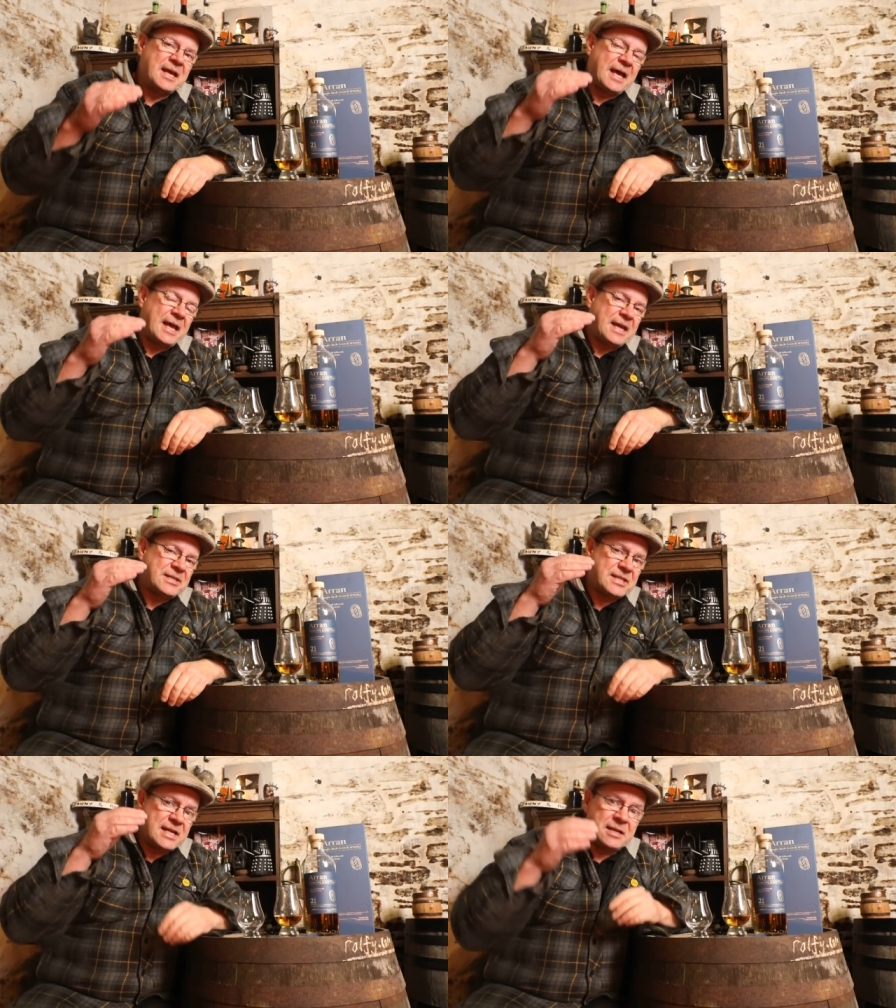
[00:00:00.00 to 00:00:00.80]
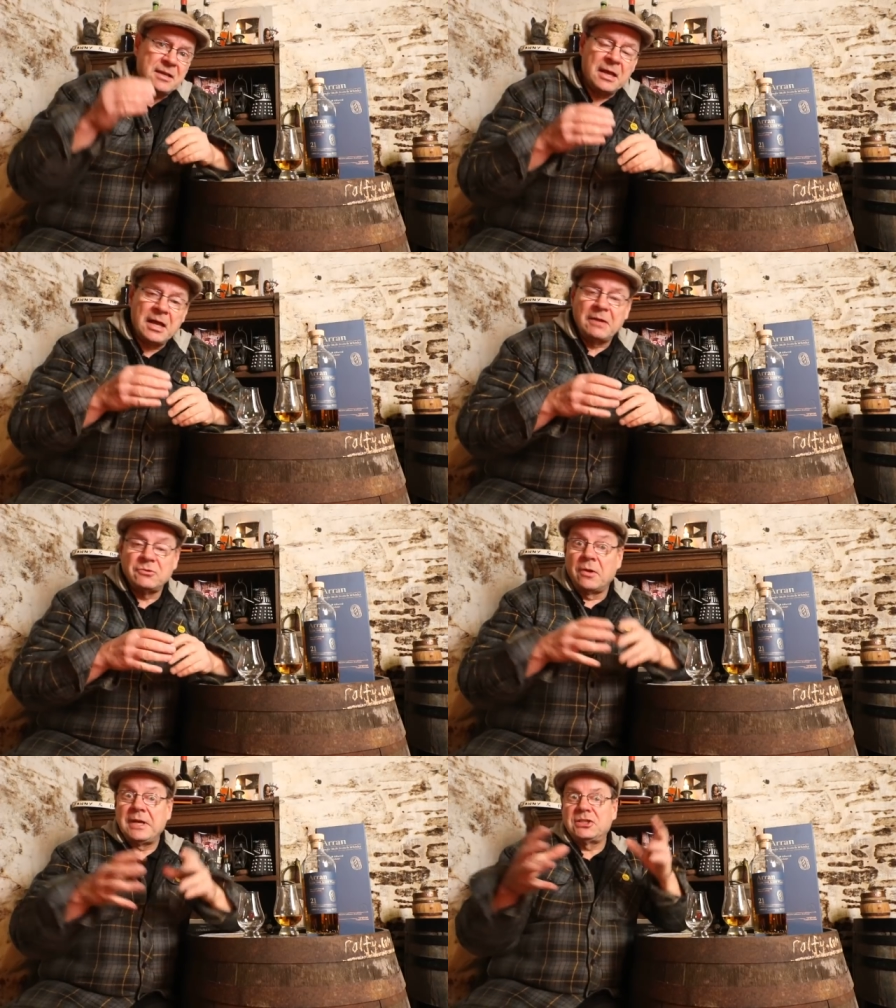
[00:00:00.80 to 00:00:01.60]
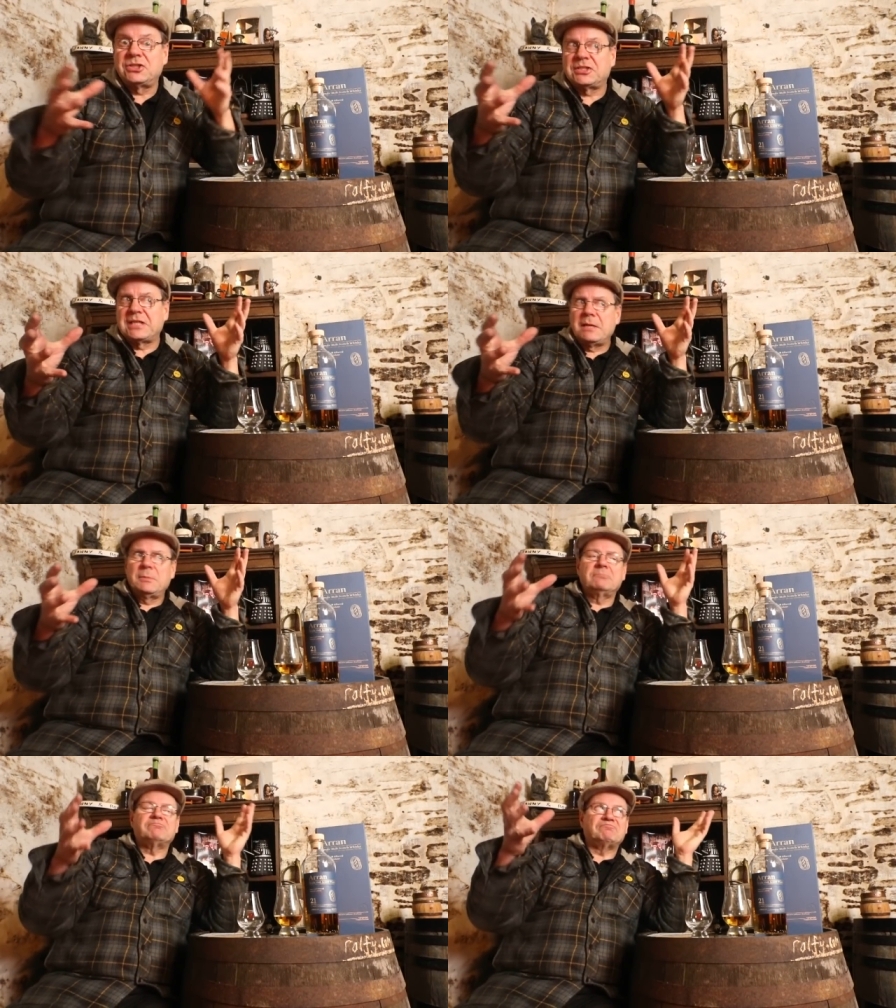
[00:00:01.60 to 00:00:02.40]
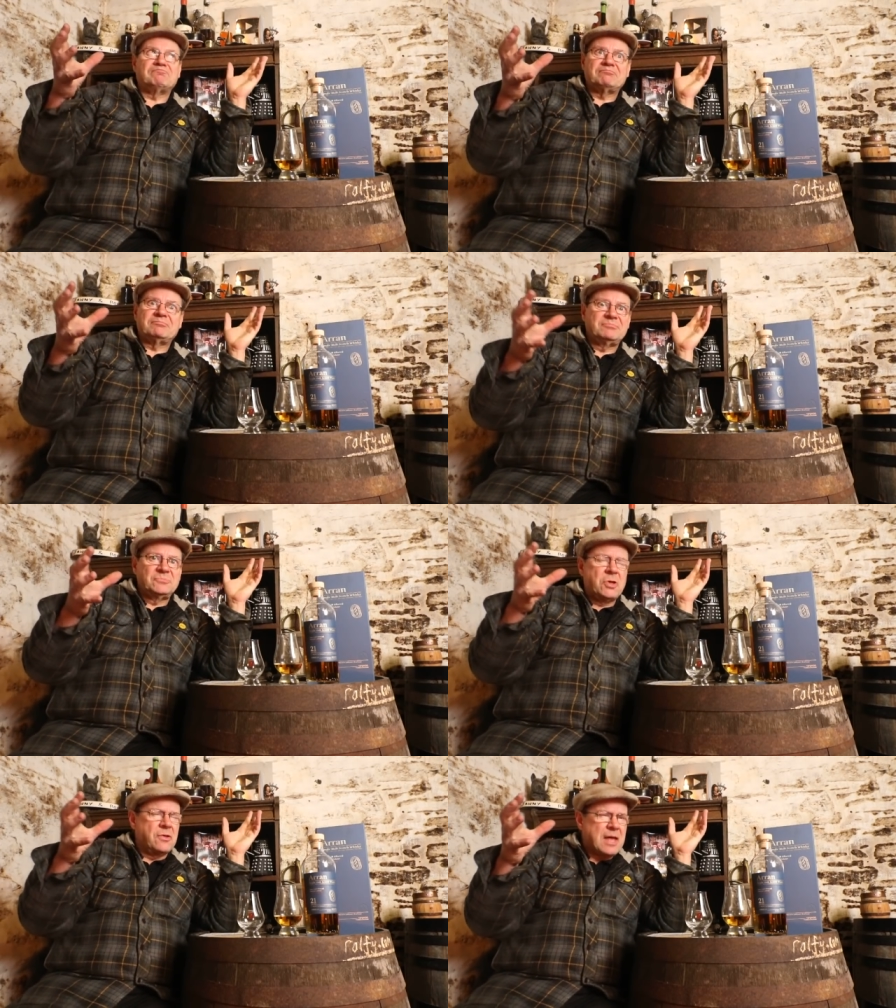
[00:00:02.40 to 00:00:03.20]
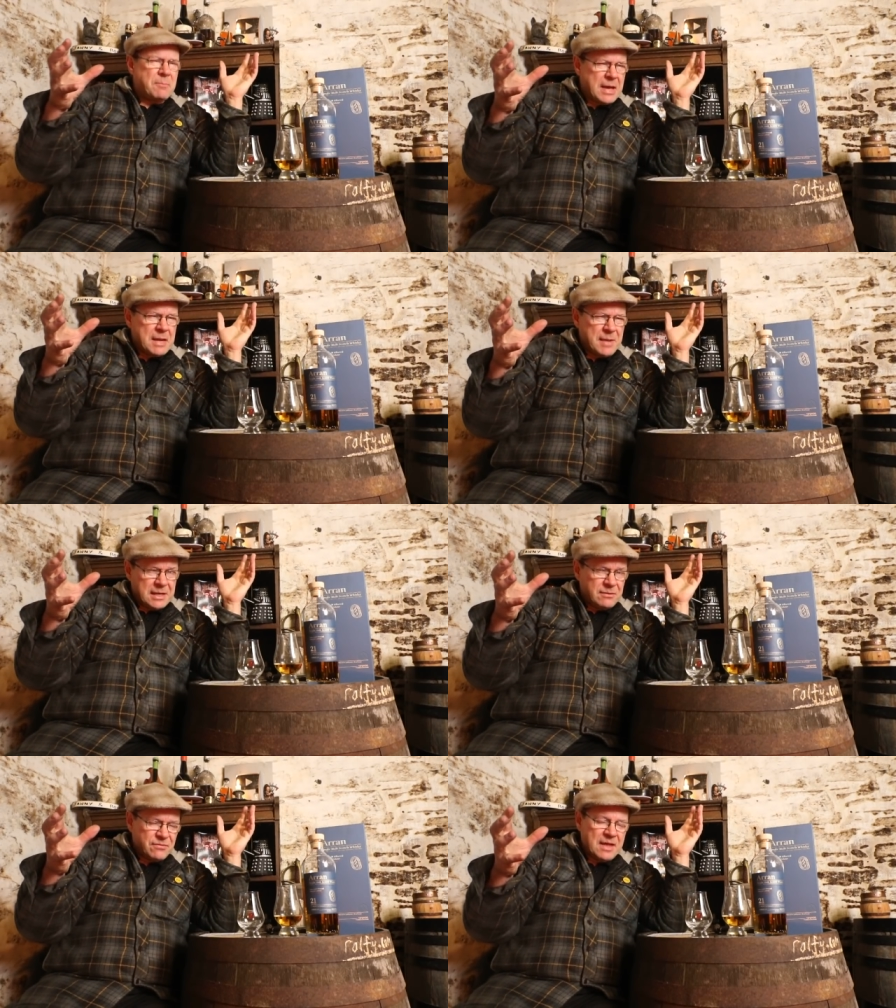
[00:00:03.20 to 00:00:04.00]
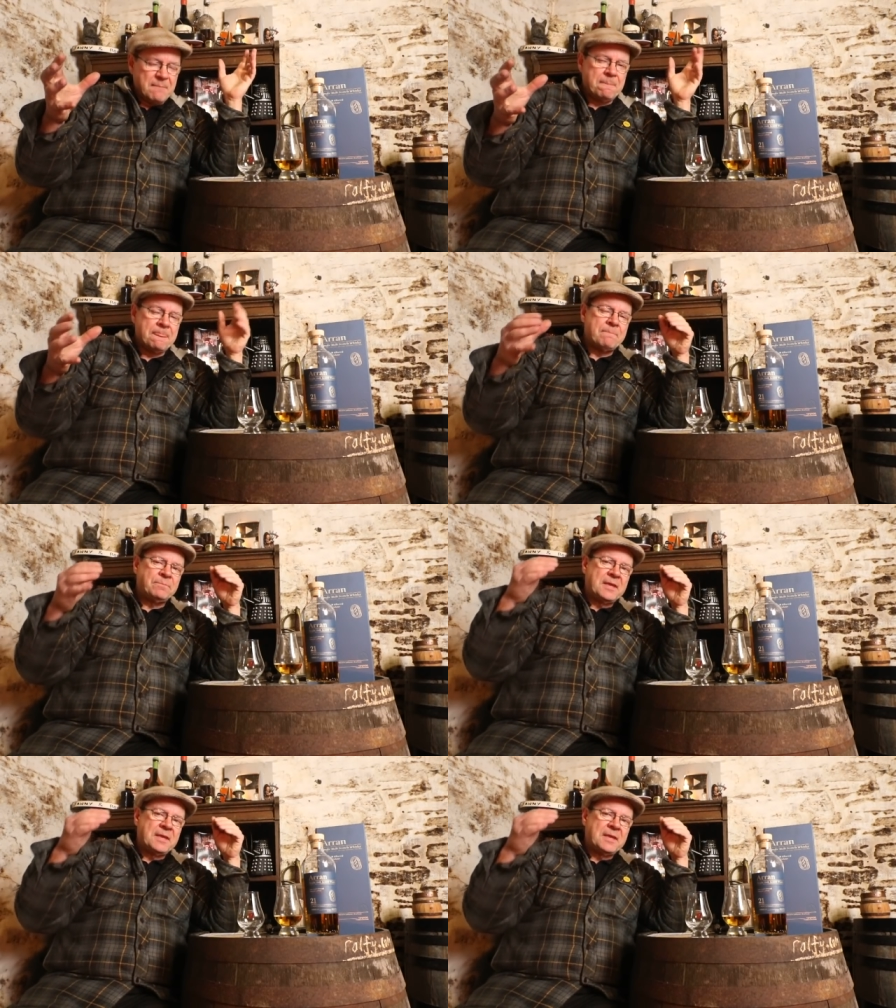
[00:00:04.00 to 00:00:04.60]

uh, say a non-age statement, not that I buy many of them,